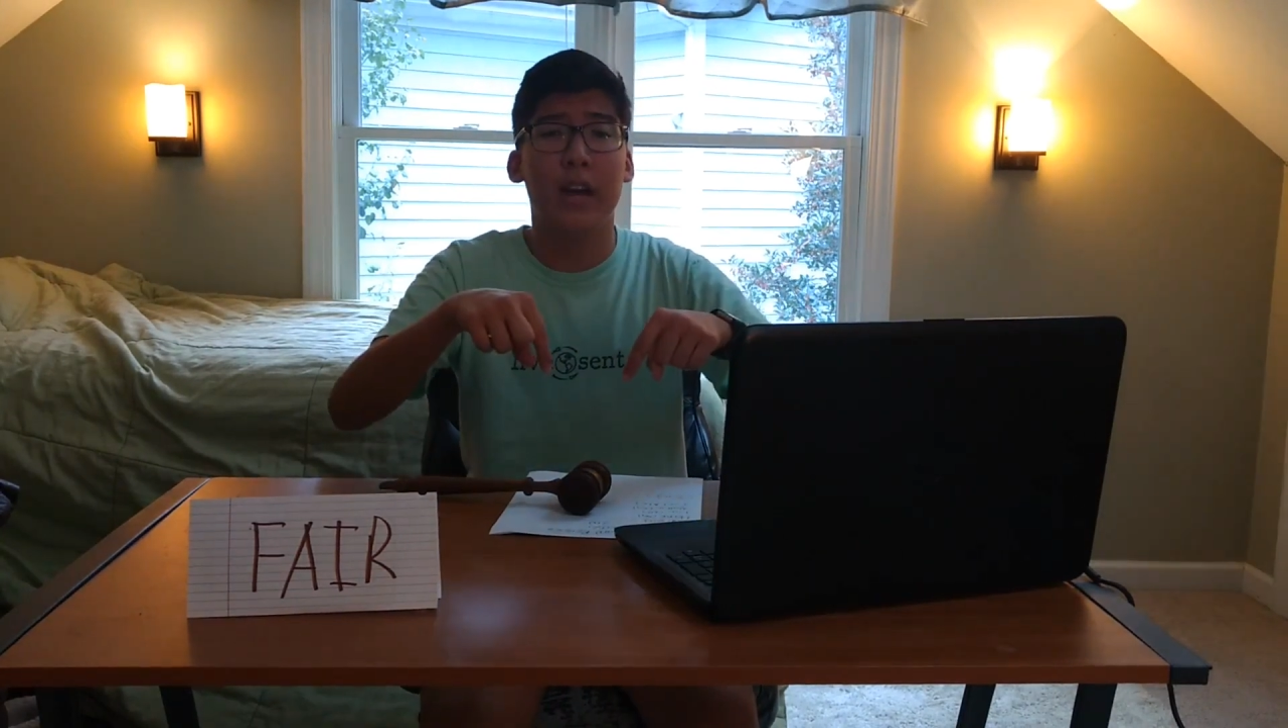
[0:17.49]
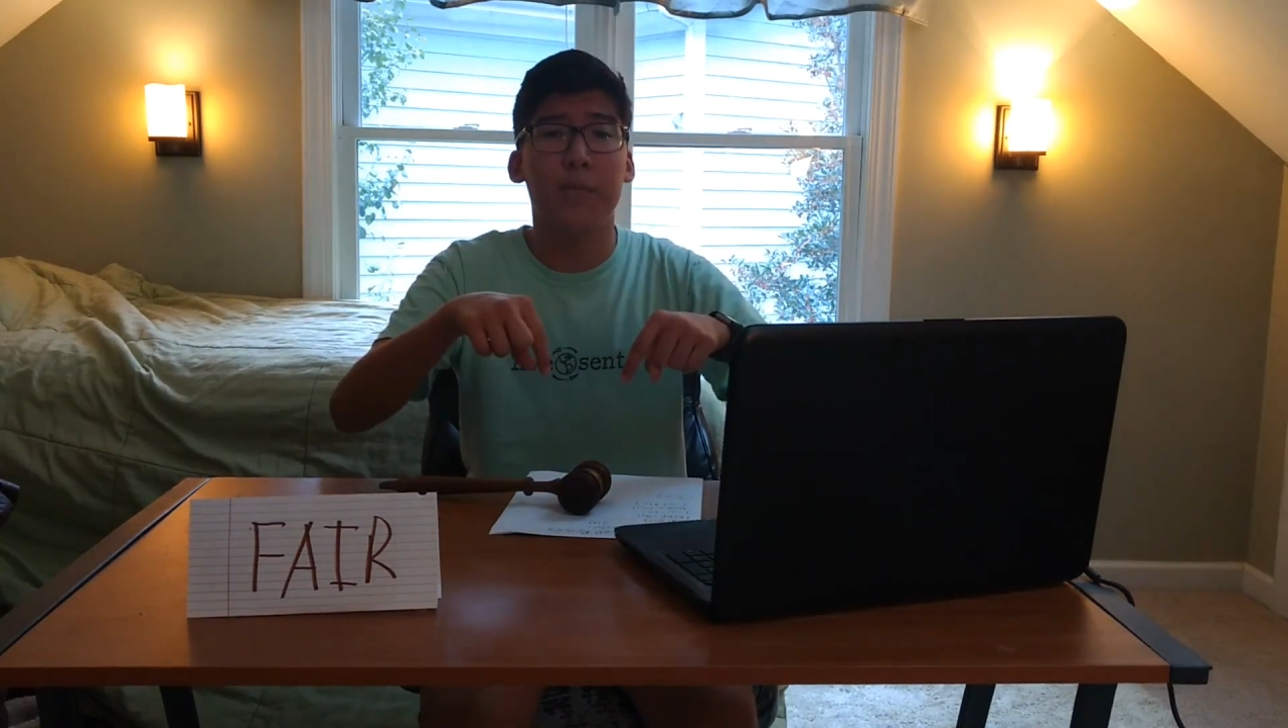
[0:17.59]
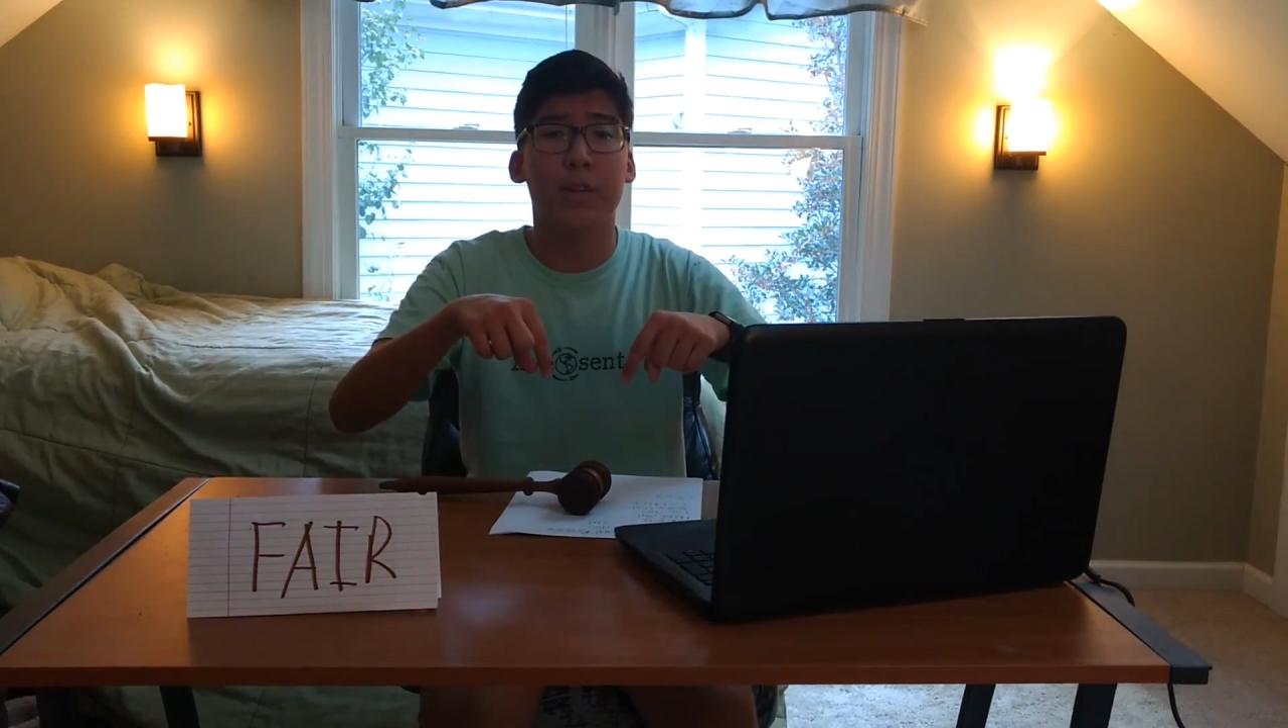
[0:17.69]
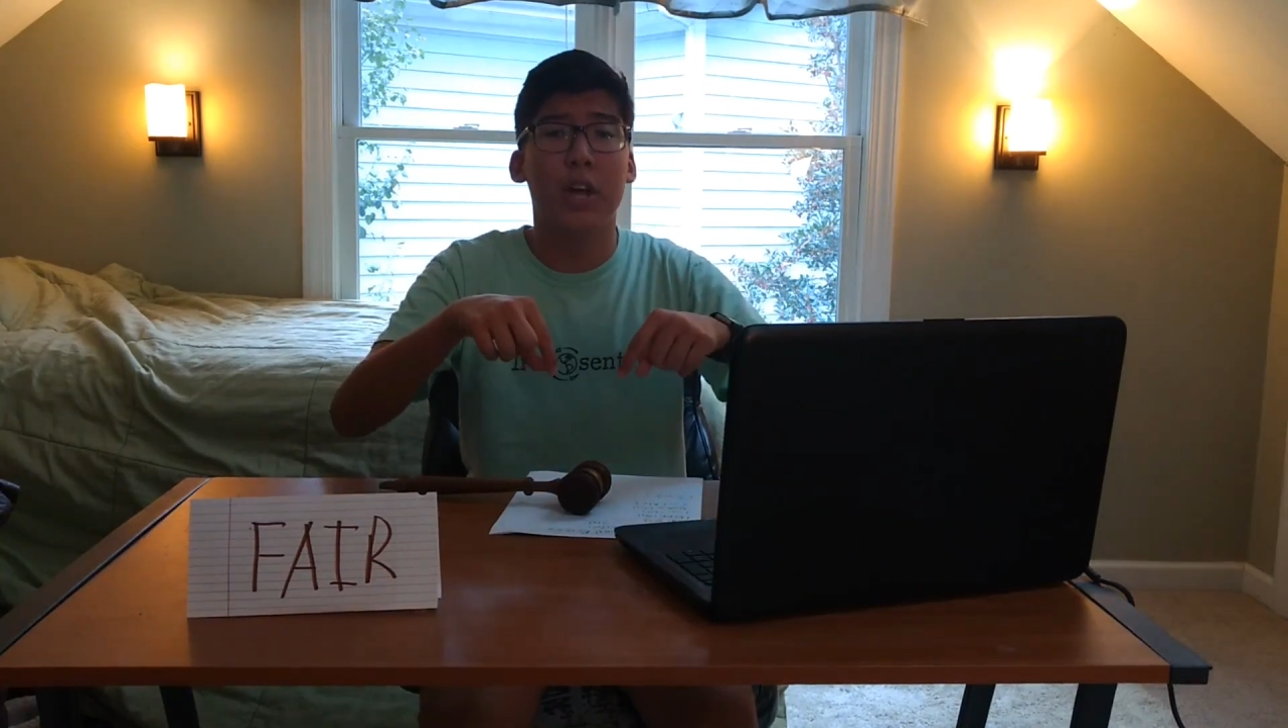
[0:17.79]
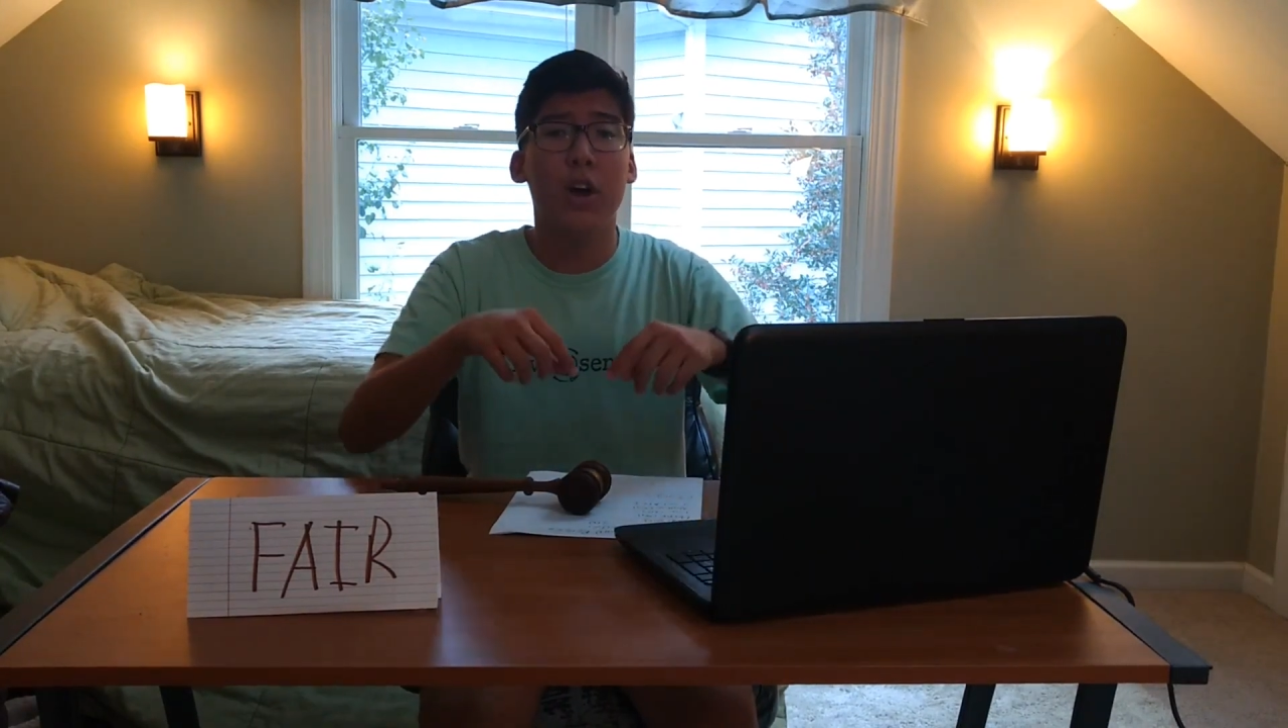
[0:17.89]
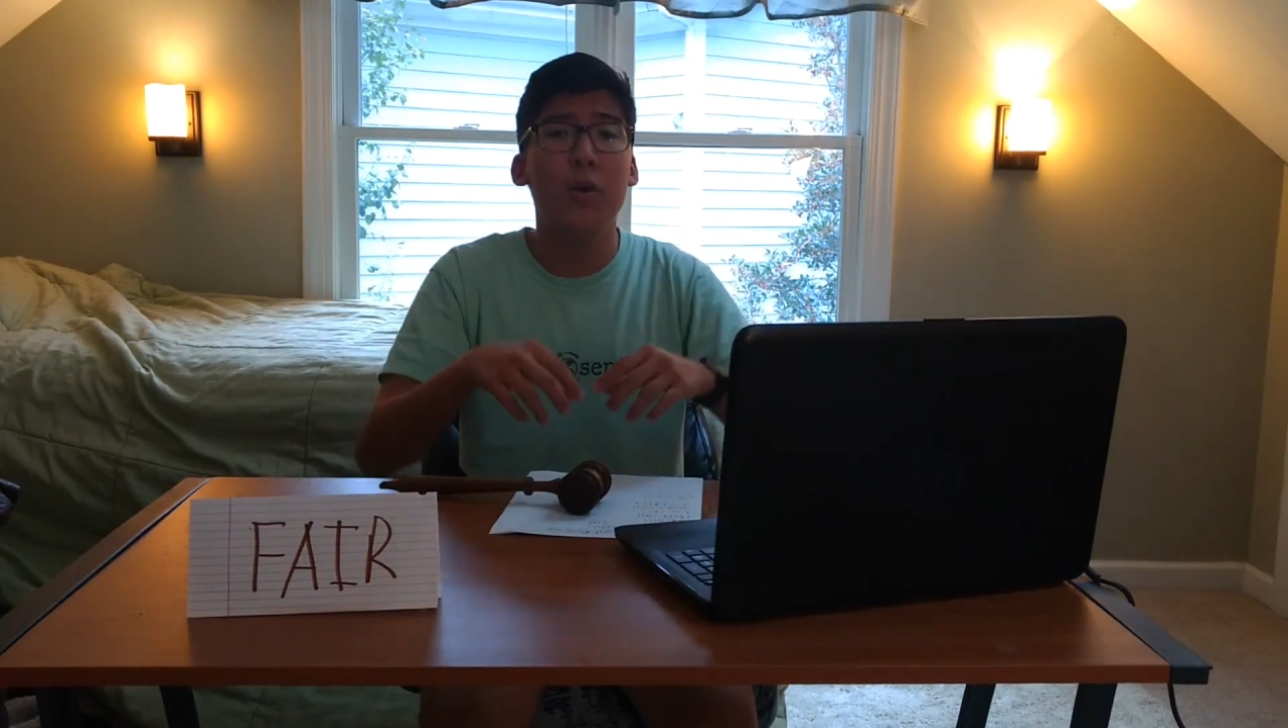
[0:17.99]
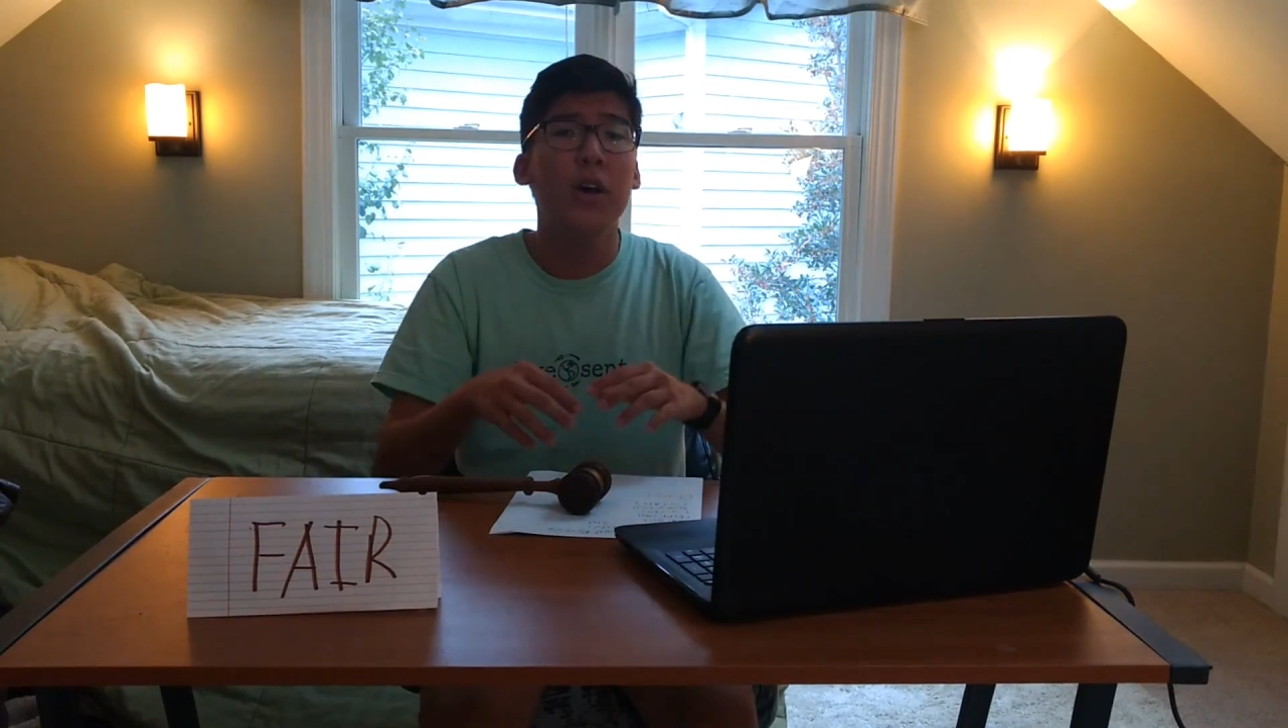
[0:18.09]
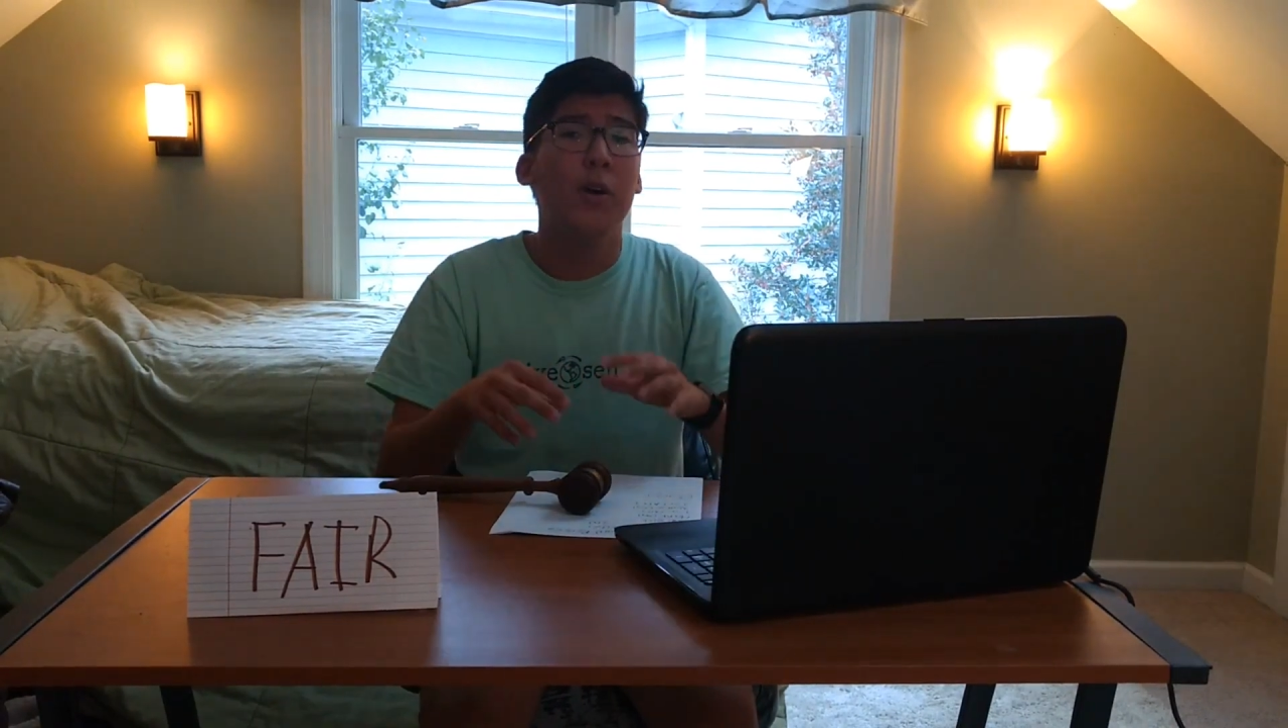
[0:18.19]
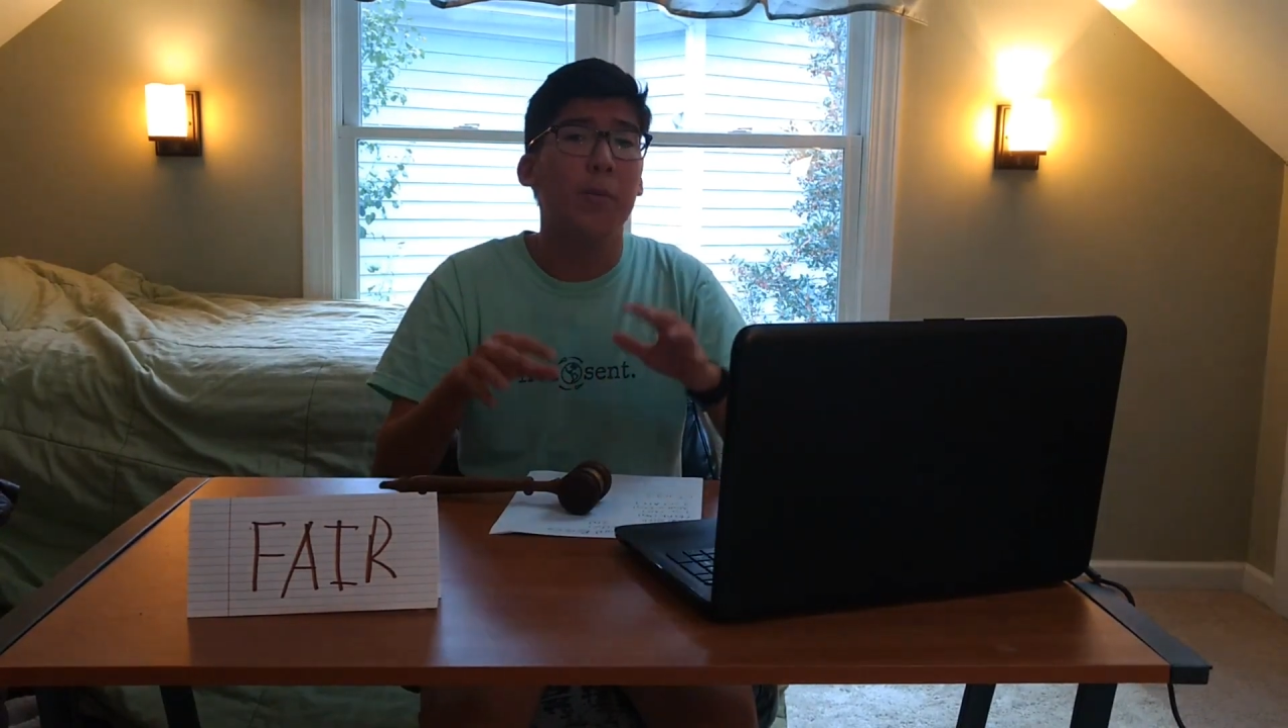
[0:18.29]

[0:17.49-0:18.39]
down below,